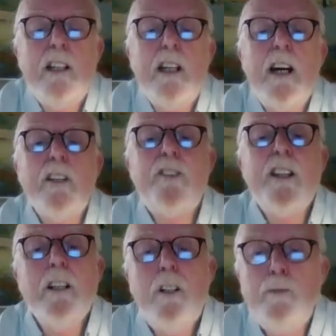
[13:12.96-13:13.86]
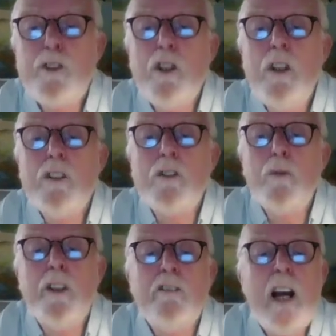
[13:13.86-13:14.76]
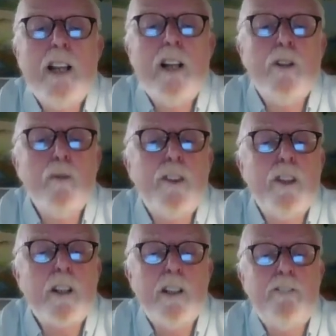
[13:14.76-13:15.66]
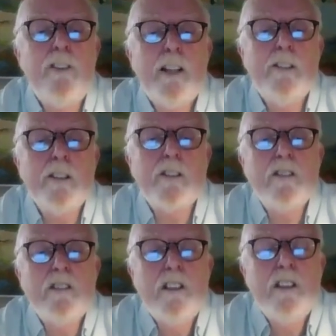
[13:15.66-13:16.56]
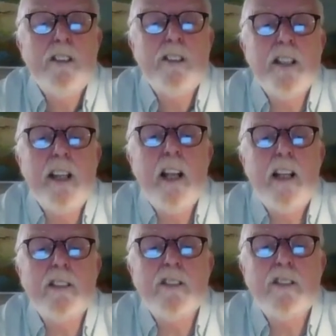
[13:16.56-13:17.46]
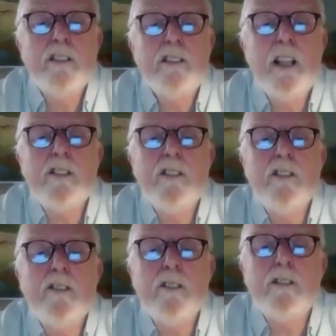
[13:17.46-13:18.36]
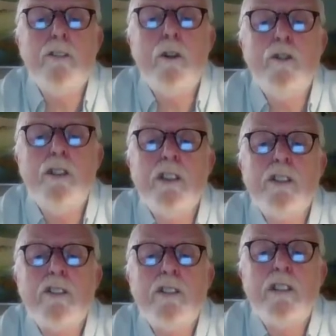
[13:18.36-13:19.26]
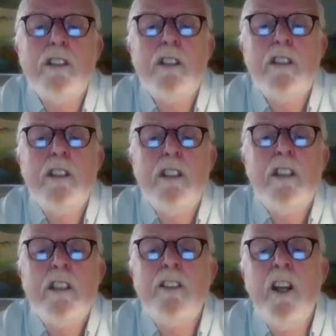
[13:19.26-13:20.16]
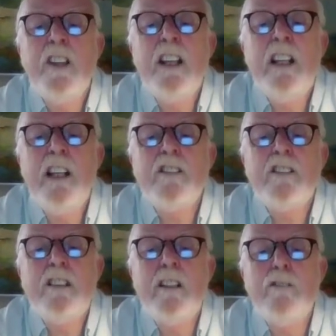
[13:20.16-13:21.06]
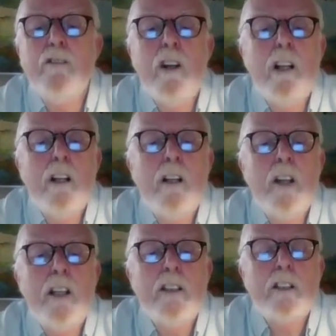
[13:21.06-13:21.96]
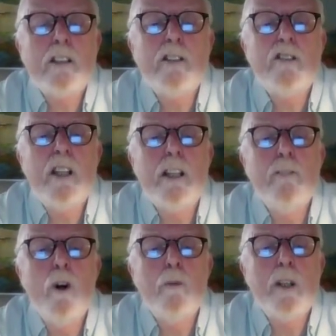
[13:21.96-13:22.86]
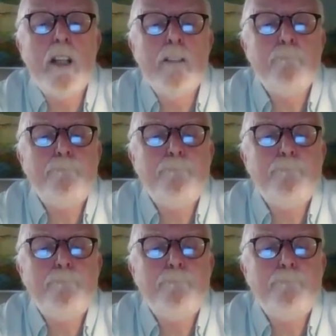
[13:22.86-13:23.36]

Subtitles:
And if the Armstrongs were to ride out with their Confederates, the Elliots, Nixons, and Croziers, nothing less than a royal army could send them home again.